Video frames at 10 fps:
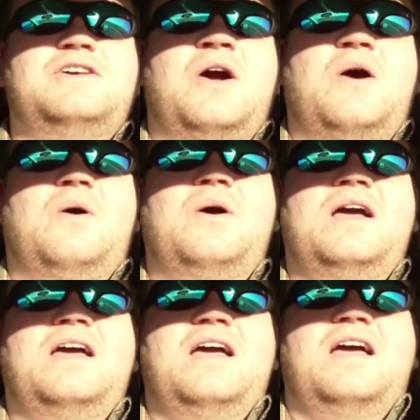so
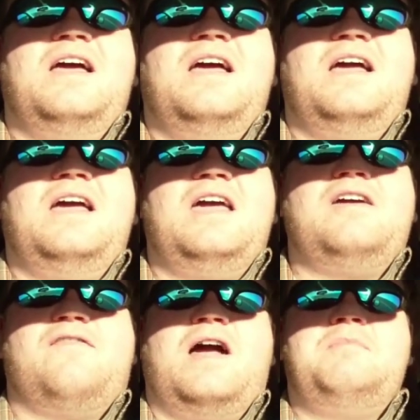
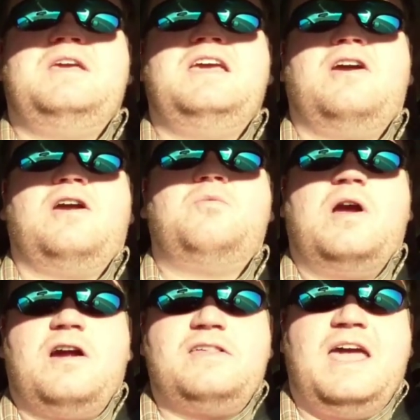if I'm here,
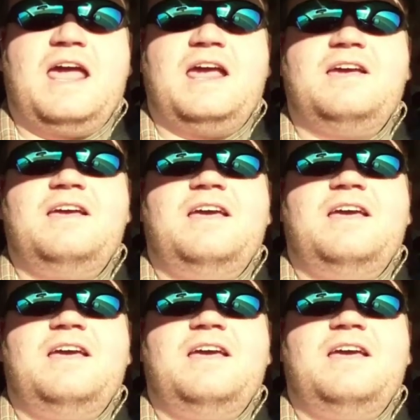where are they?